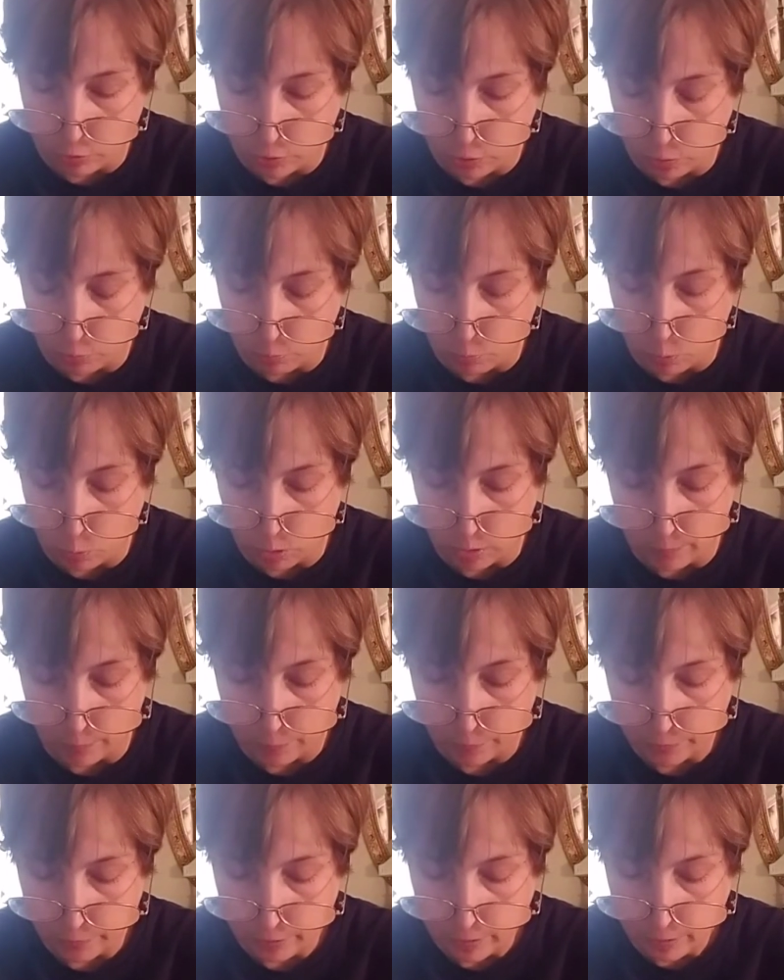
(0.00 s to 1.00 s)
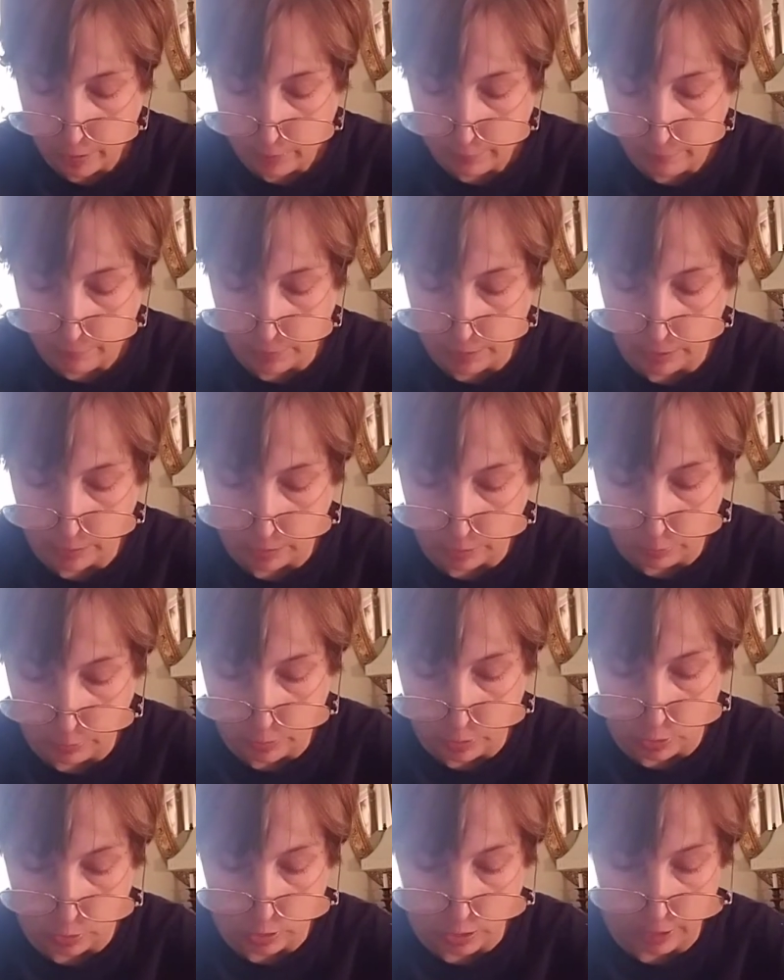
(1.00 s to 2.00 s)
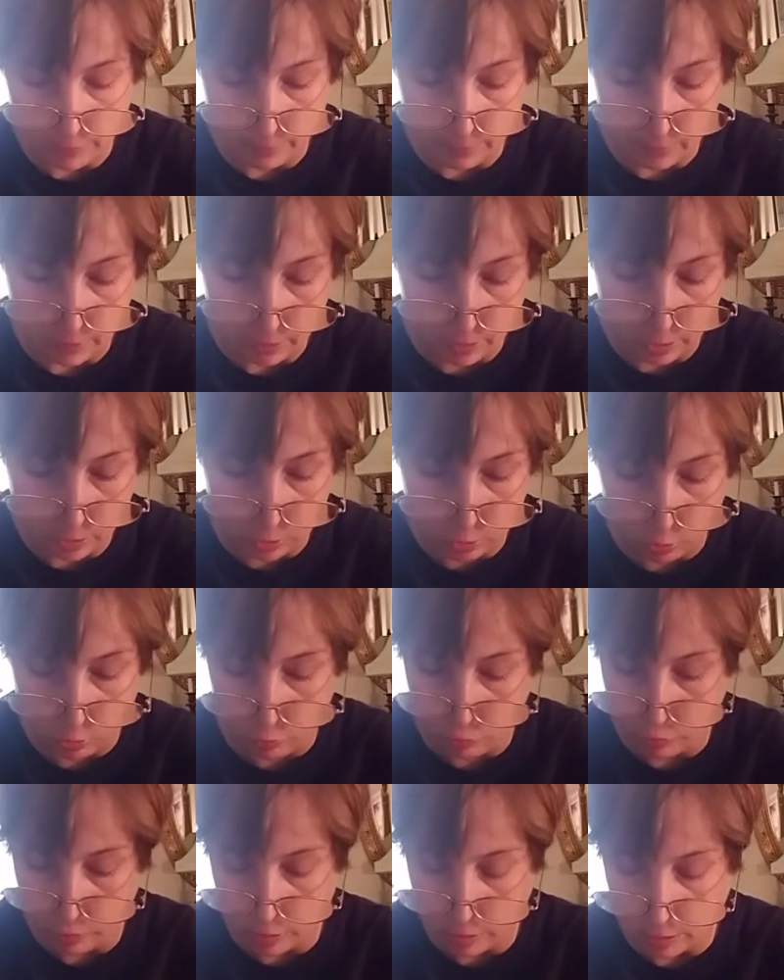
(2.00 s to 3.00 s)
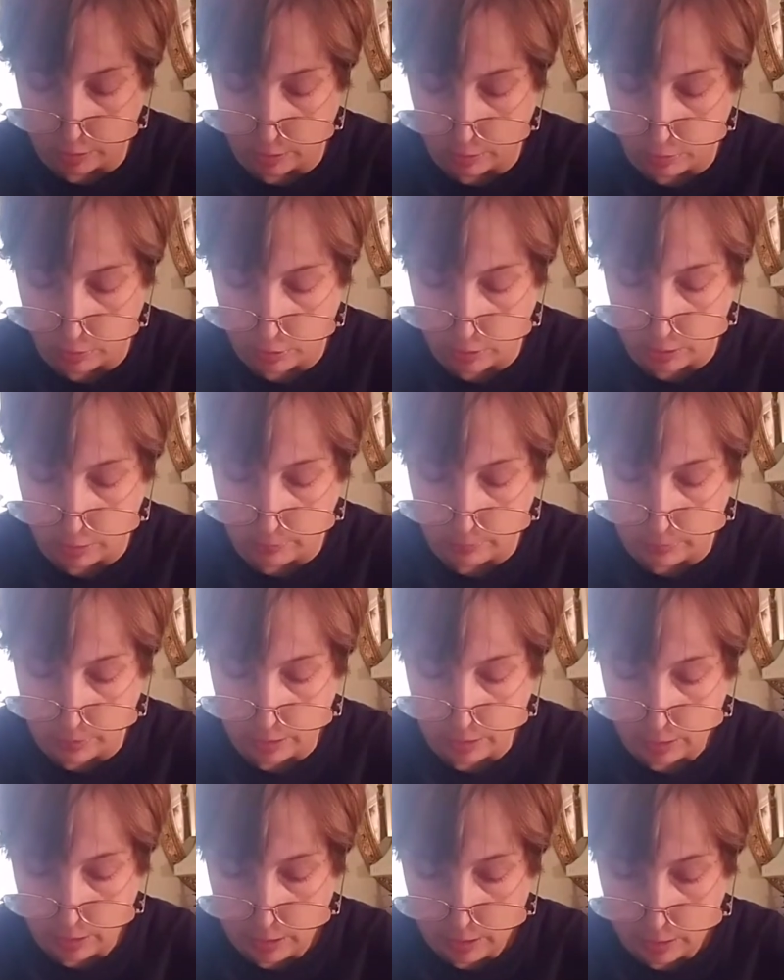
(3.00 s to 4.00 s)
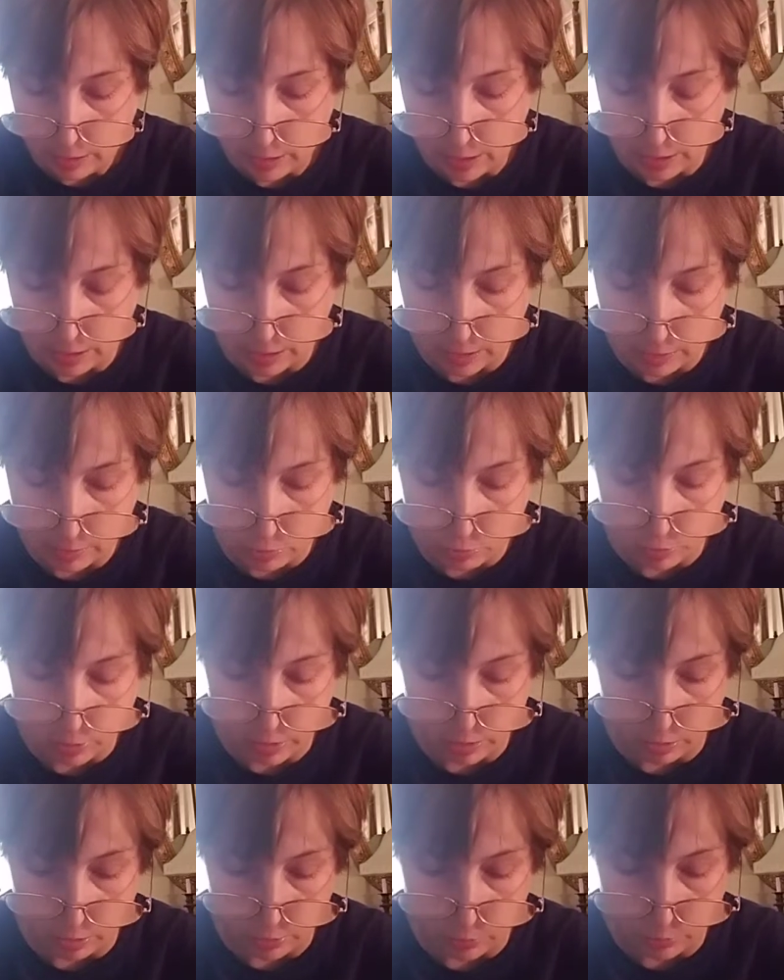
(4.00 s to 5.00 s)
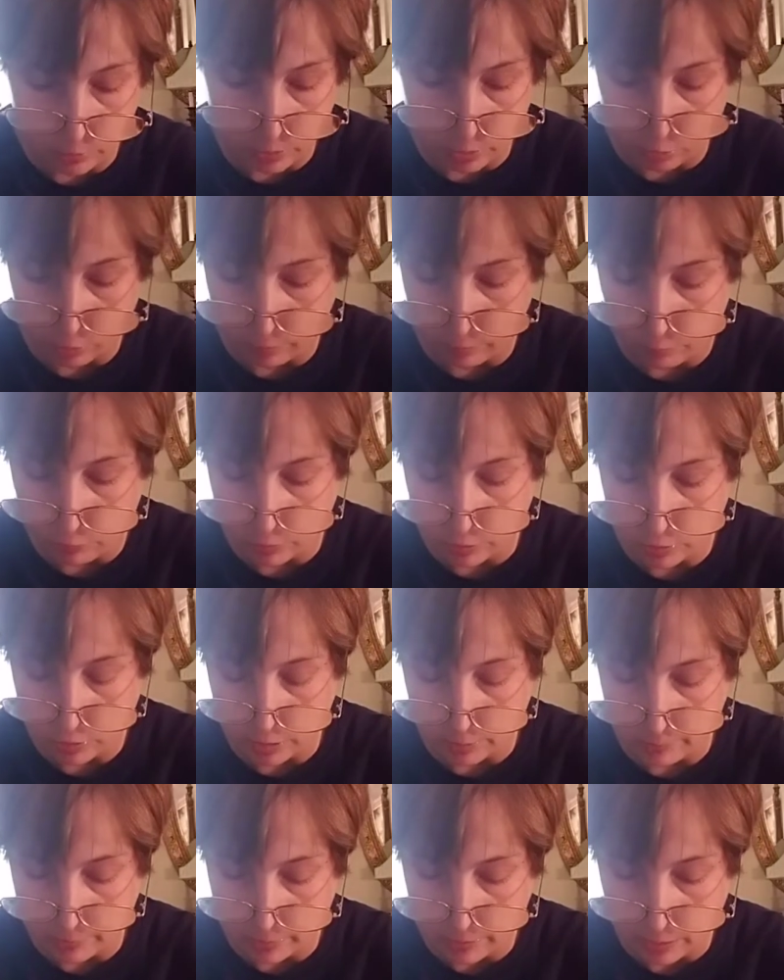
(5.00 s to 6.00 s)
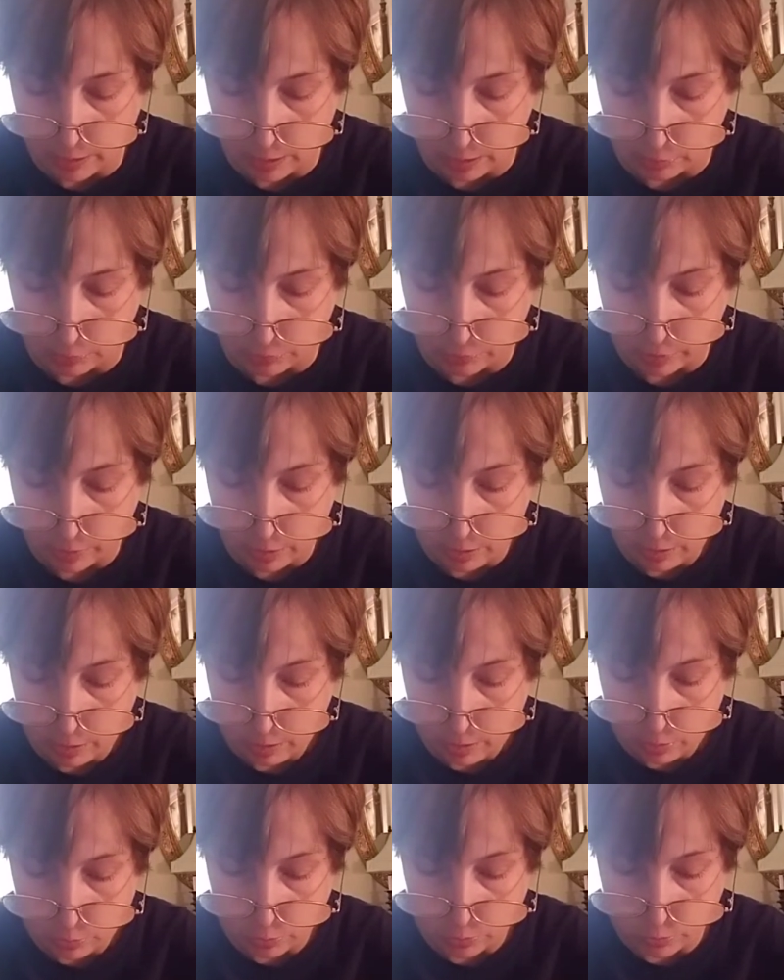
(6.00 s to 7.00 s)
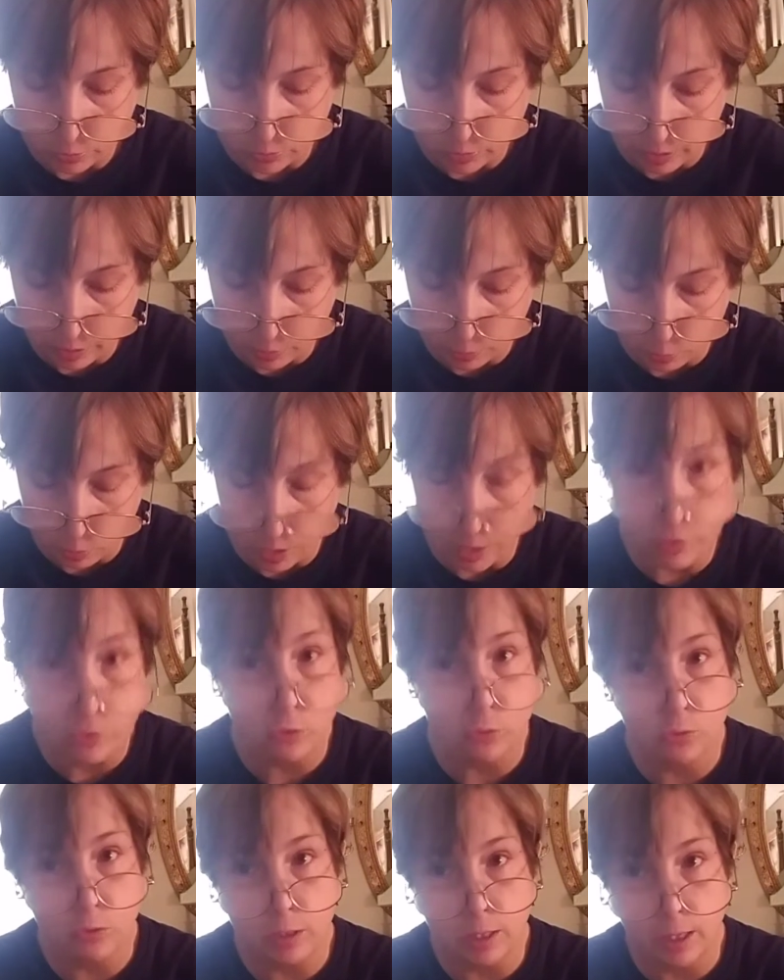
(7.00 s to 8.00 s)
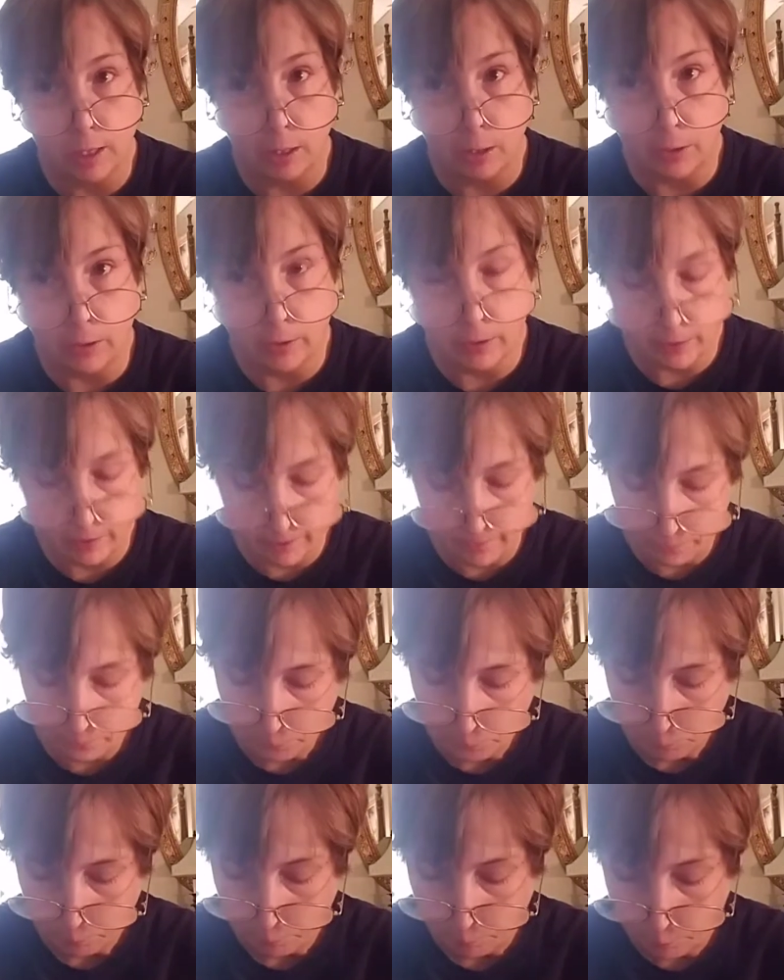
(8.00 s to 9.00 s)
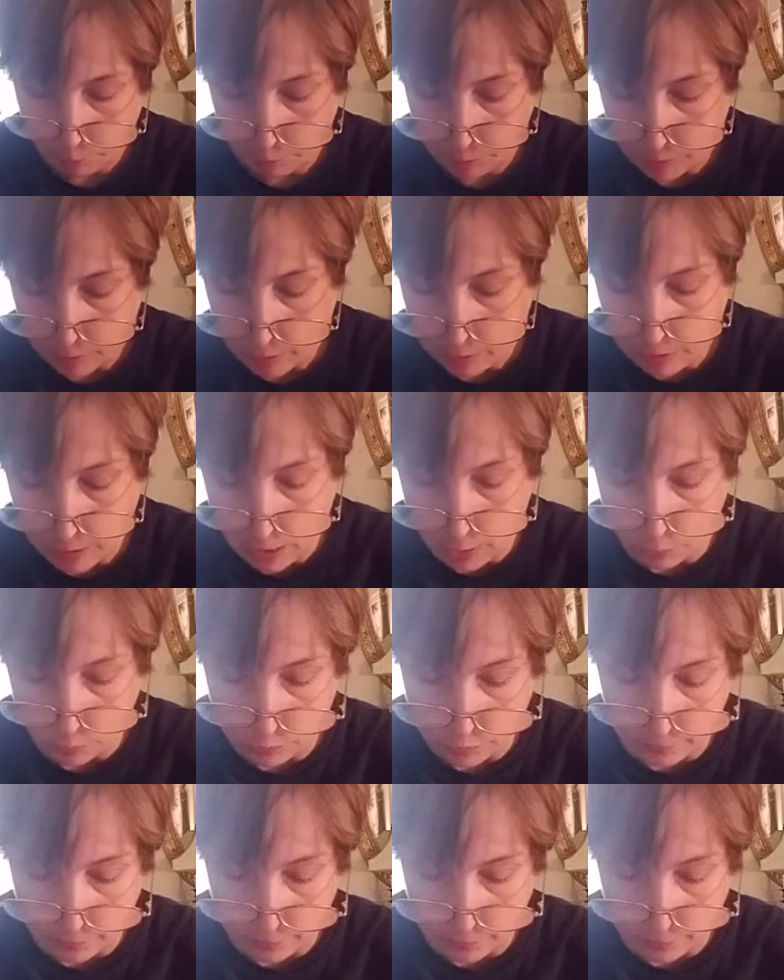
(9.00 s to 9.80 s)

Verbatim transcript: no more. Finally, we all came to the conclusion that the thieves had taken to their heels when they heard footsteps in the house, which was otherwise so silent. Now it was